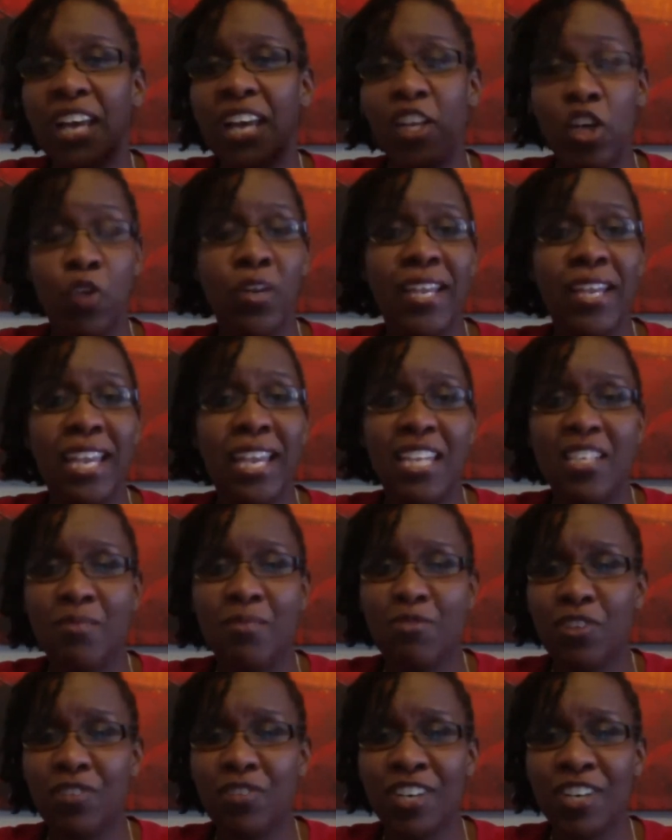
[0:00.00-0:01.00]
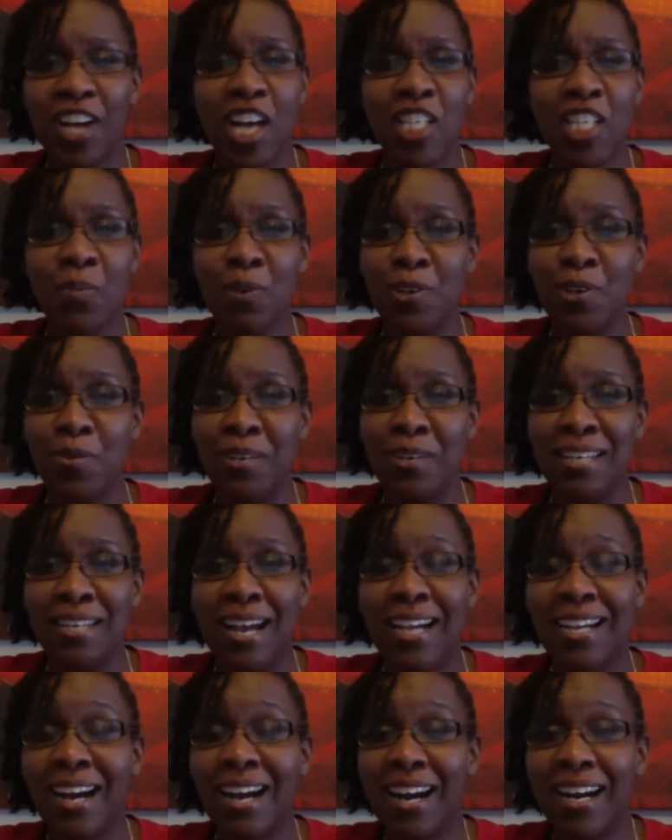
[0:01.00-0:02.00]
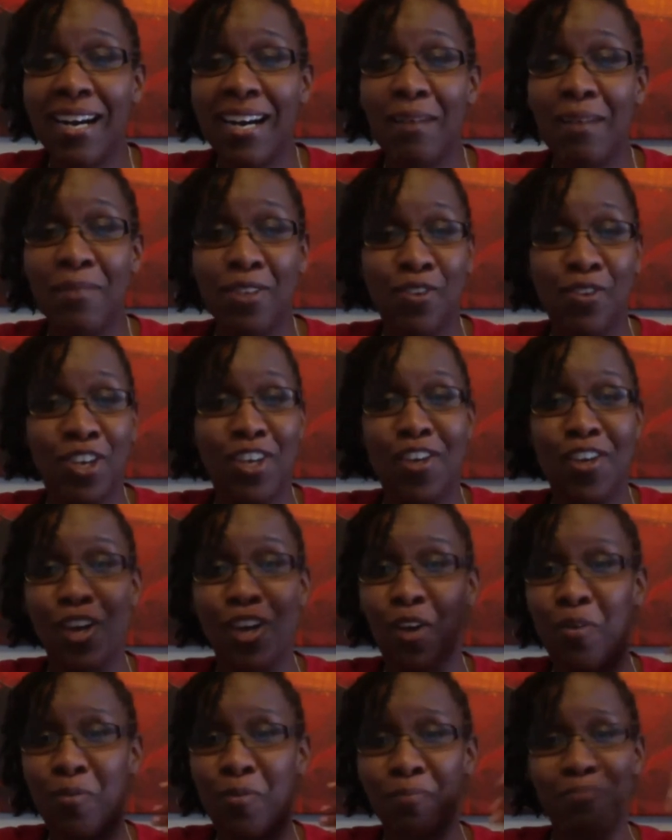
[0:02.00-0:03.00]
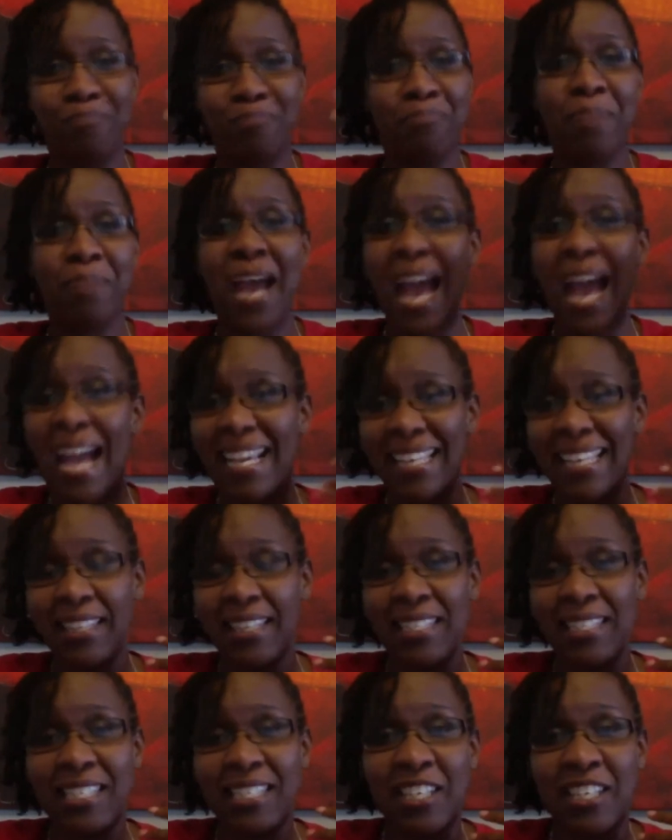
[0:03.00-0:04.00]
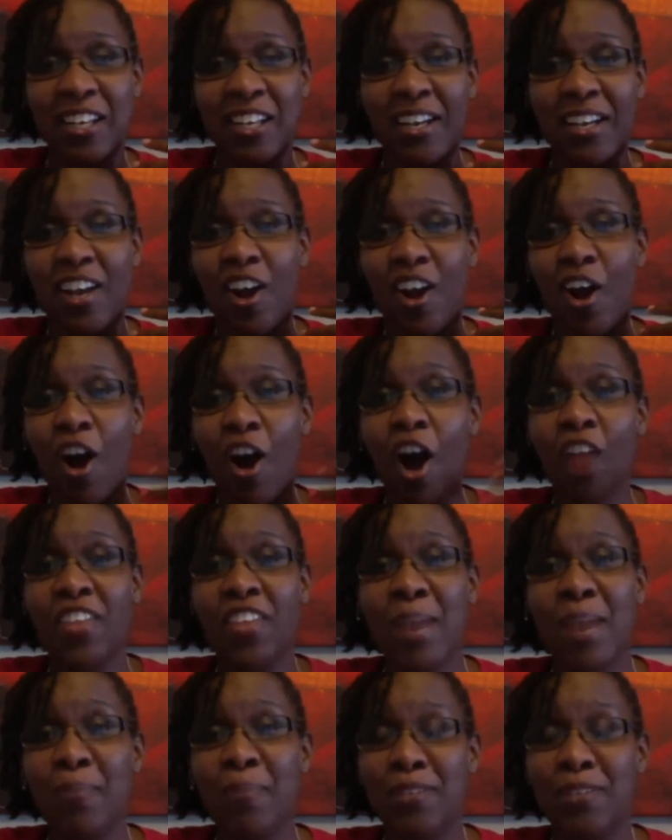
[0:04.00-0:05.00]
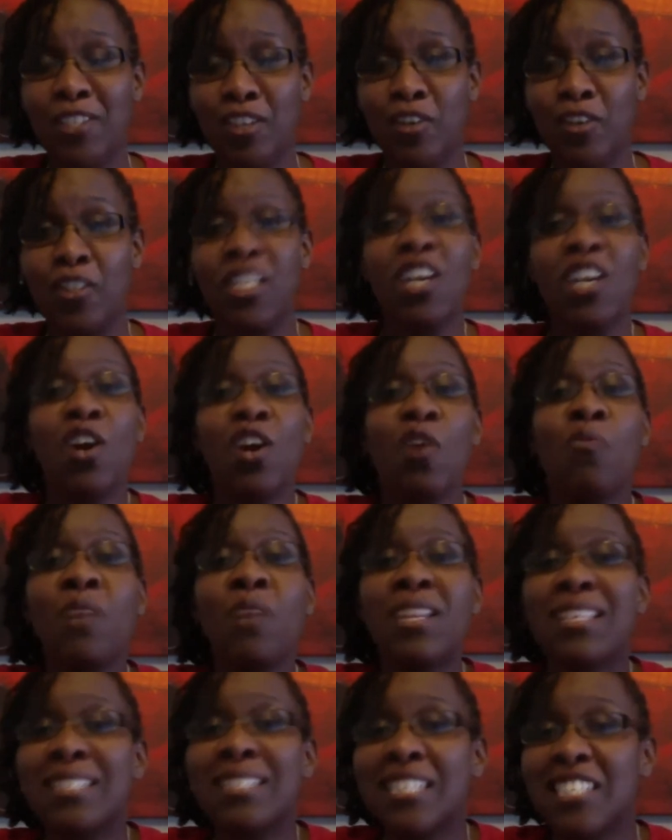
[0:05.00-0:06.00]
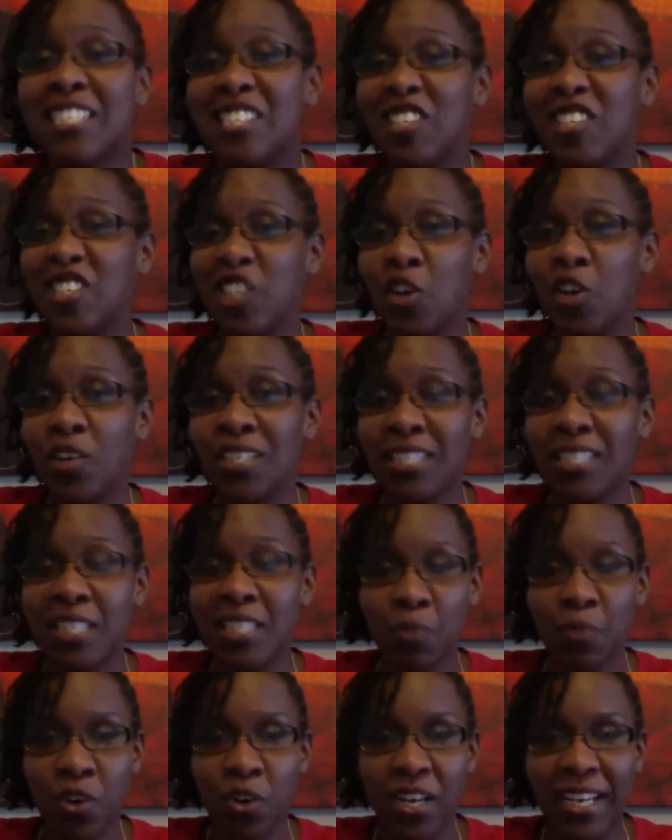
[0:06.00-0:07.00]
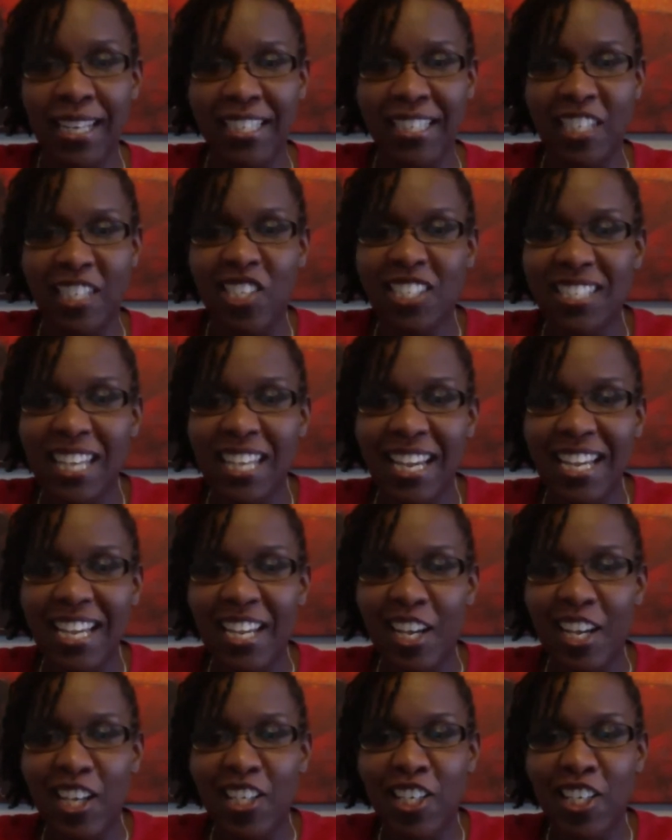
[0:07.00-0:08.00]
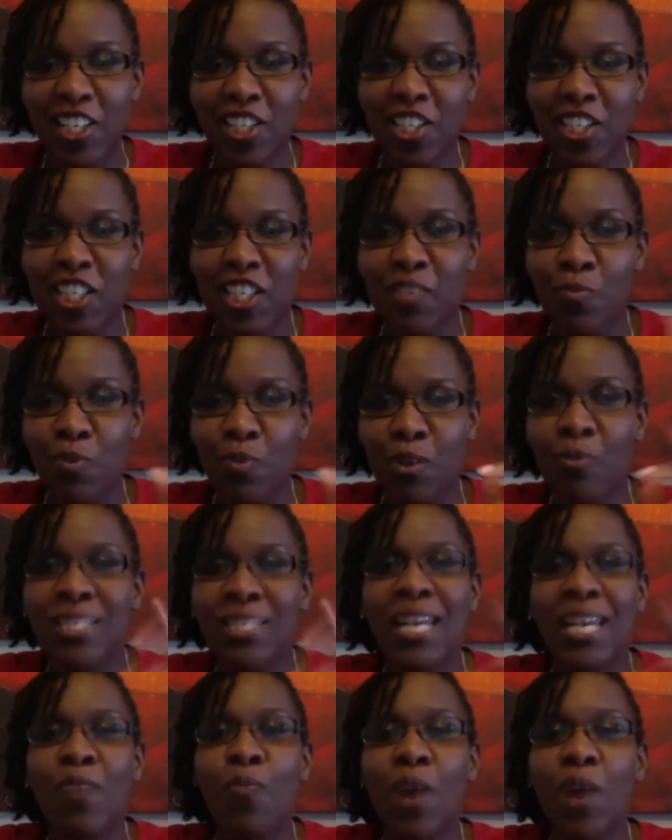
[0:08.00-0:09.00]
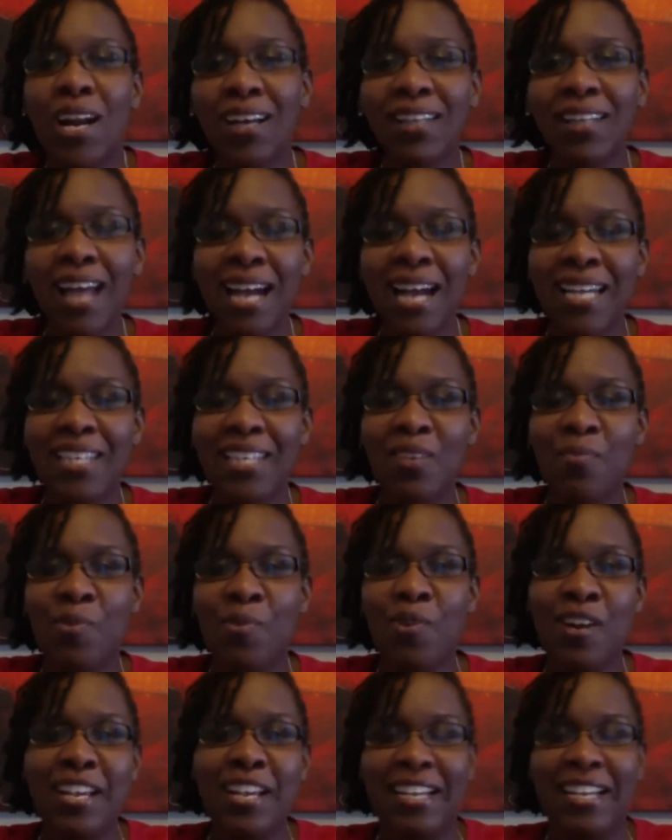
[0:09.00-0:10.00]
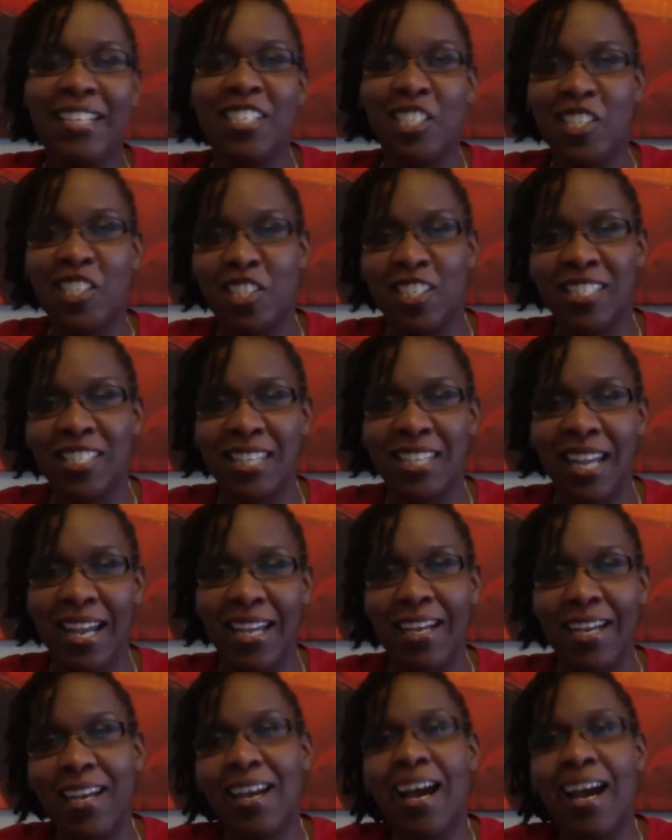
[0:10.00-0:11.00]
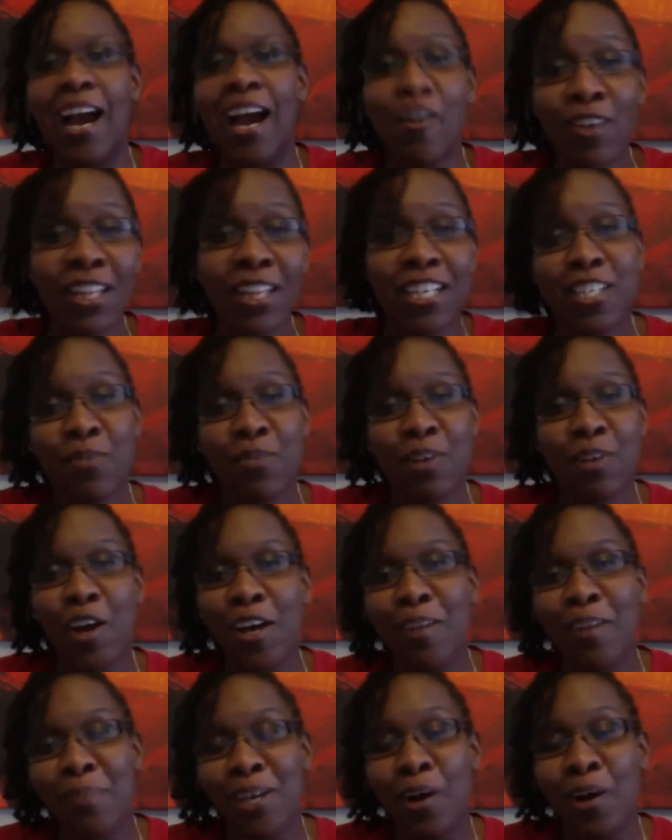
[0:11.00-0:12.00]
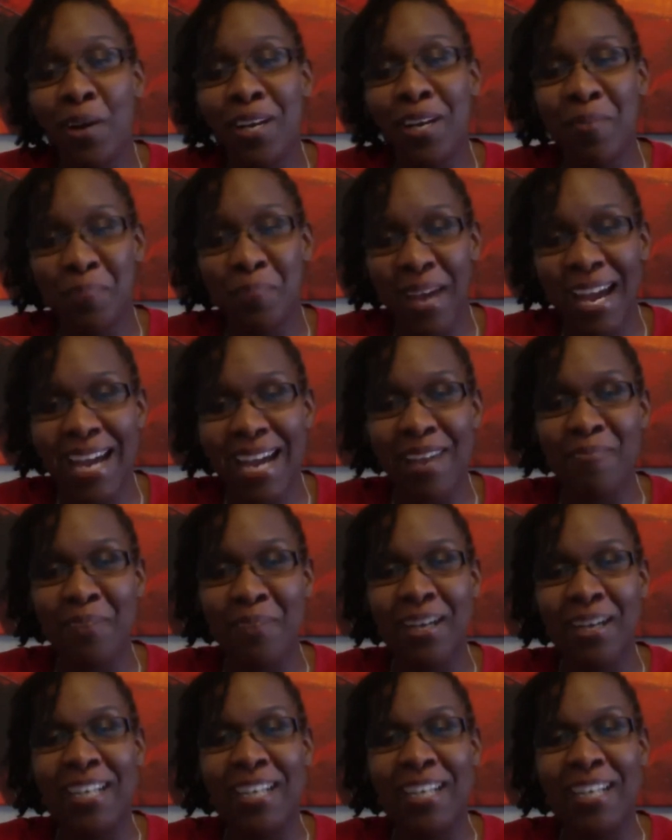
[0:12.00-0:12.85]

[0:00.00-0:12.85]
go to kingdomdrivenentrepreneur.com. You can go back and listen to all the episodes. One of the sisters told us this morning, did she say it was like 1 o'clock in the morning, and she's just like, I really should be going to bed, but